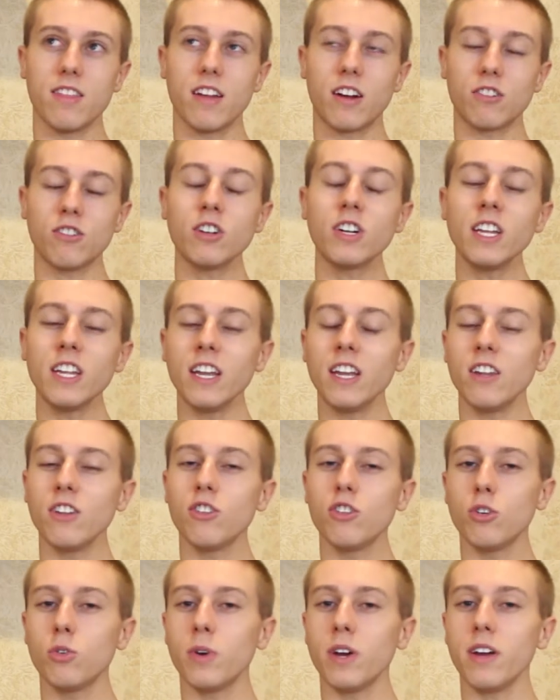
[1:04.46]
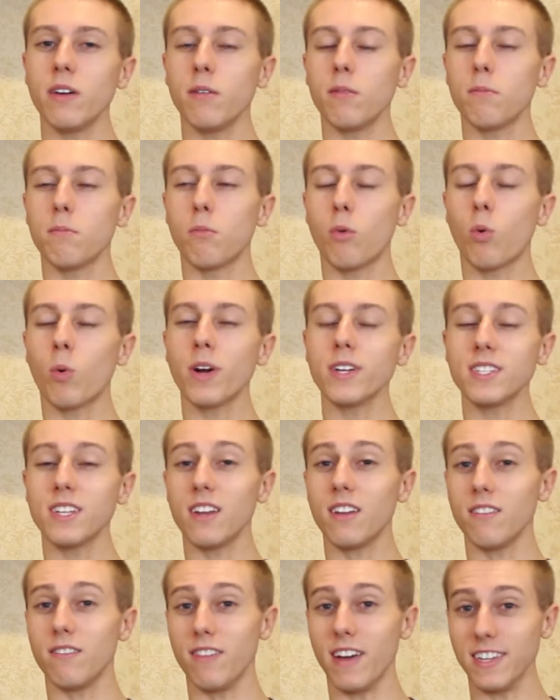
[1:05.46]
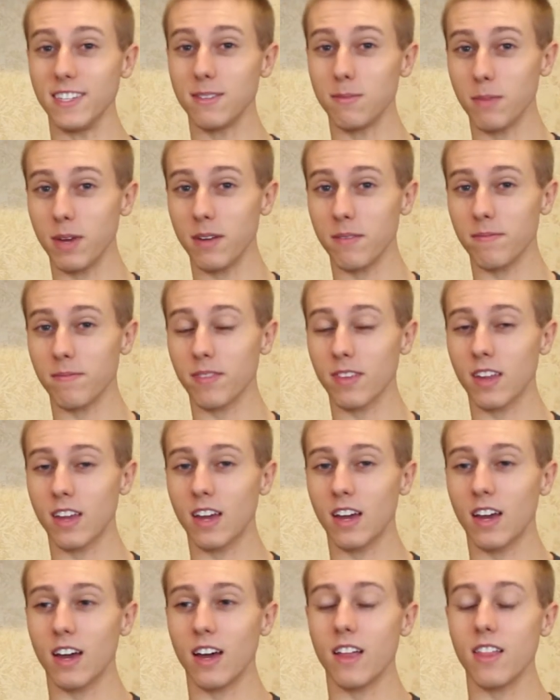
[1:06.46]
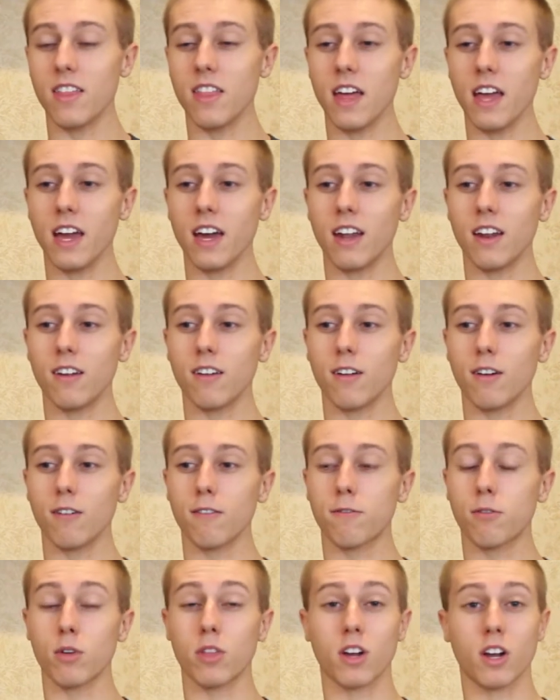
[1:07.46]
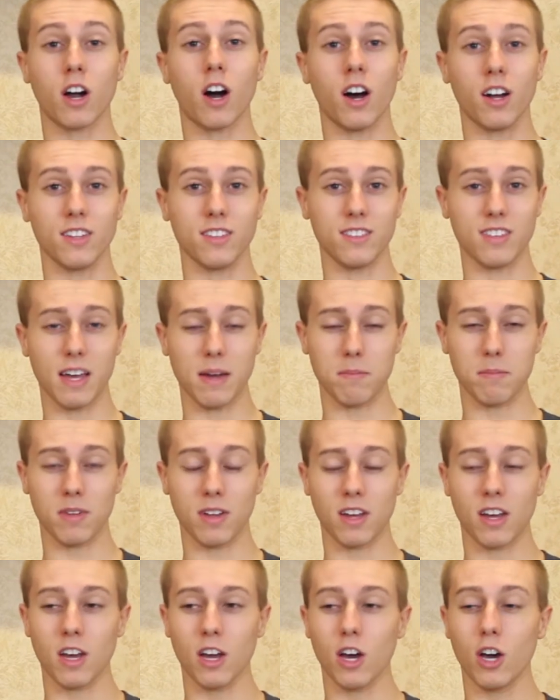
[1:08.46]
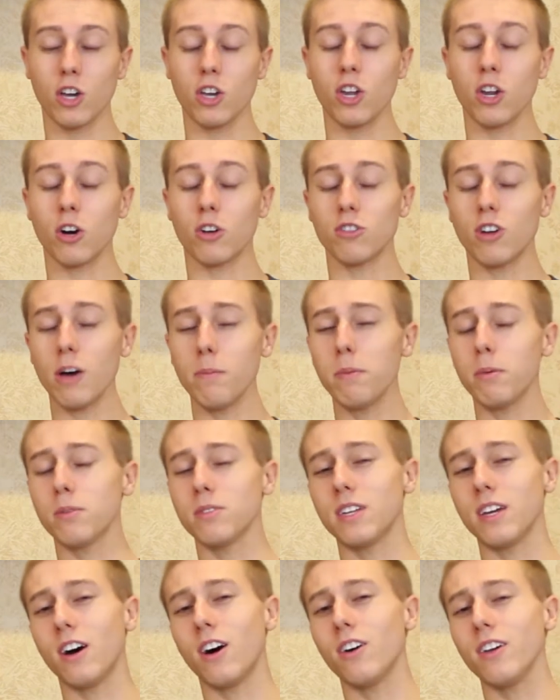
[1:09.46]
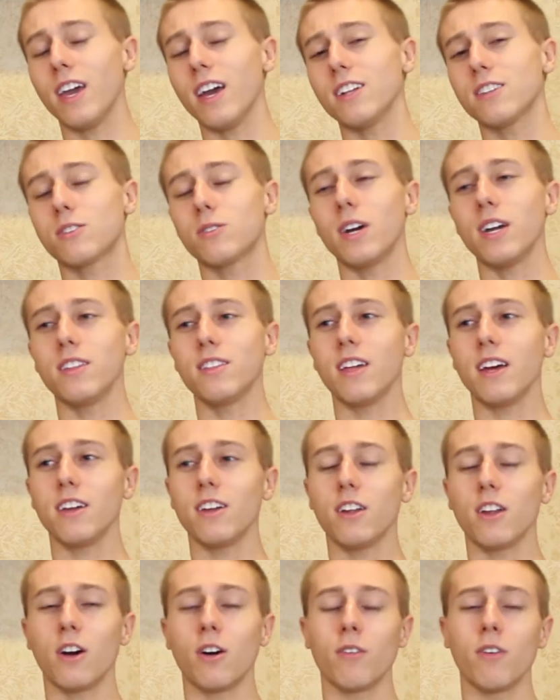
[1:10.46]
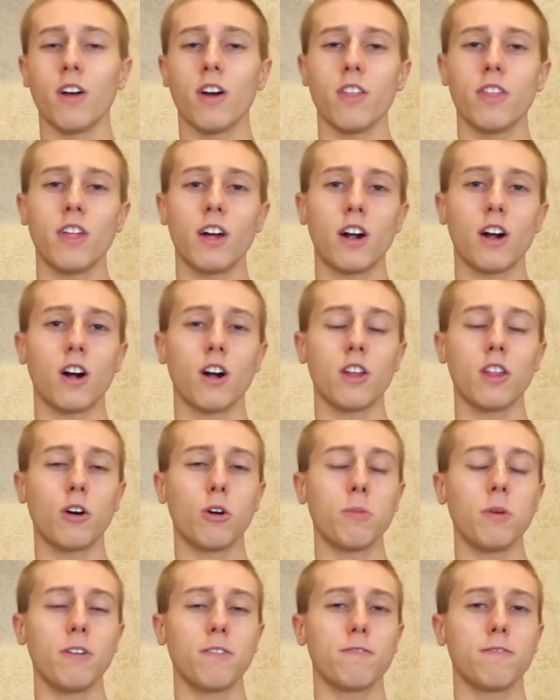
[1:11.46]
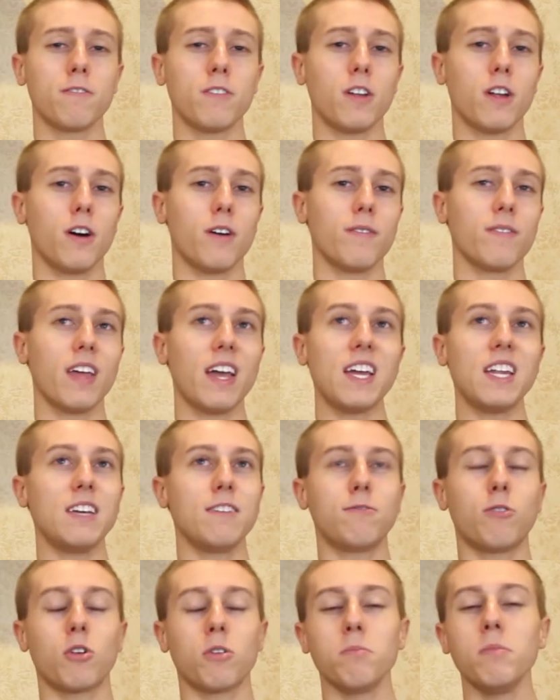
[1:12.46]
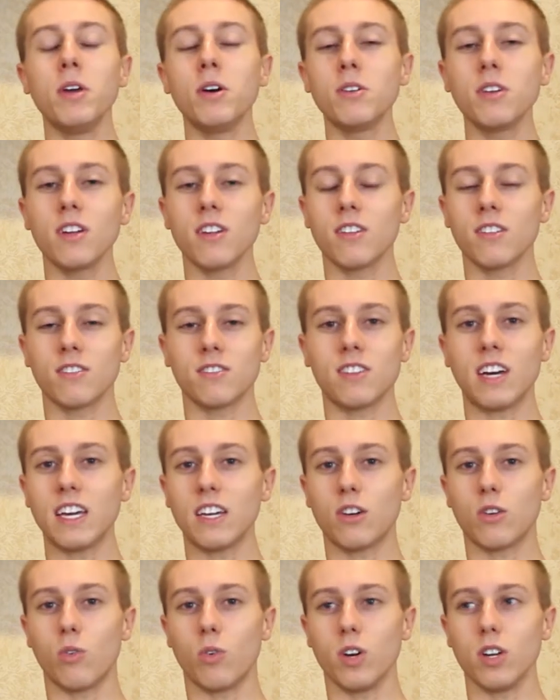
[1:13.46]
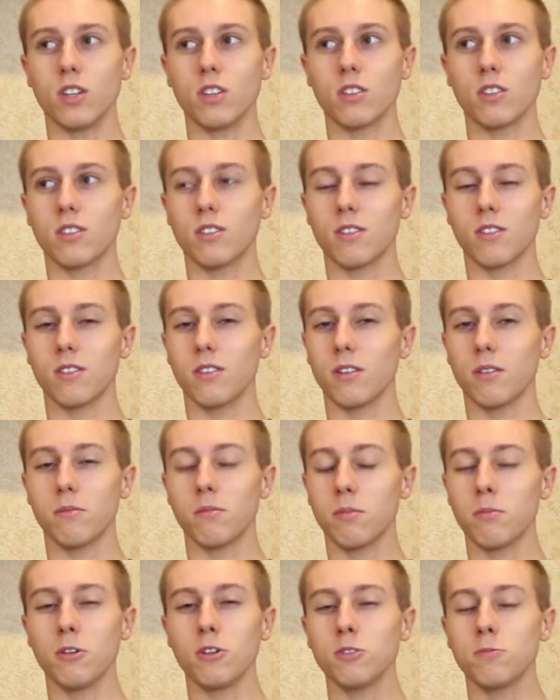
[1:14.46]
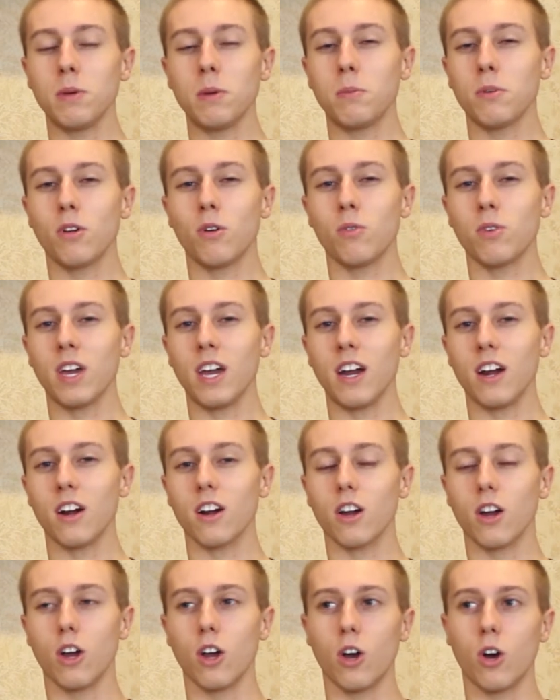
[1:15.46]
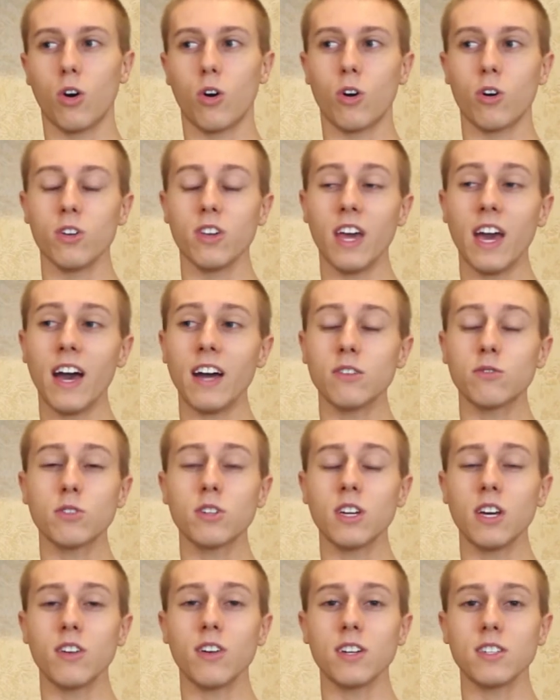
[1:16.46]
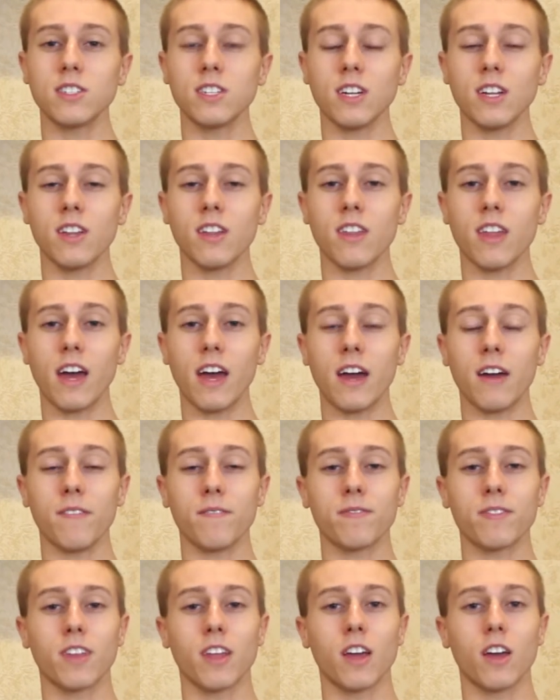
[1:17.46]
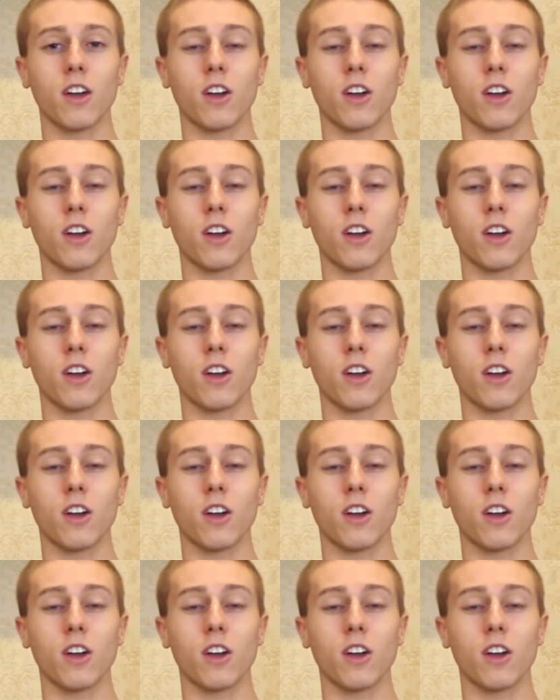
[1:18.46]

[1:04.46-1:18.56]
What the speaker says: they're looking into it more as an investment than for the concept. You know, a lot of people say, oh yeah, it's great that, you know, there'll be, you know, 84 million Litecoins. But most people don't care. Or yeah, it's really interesting that,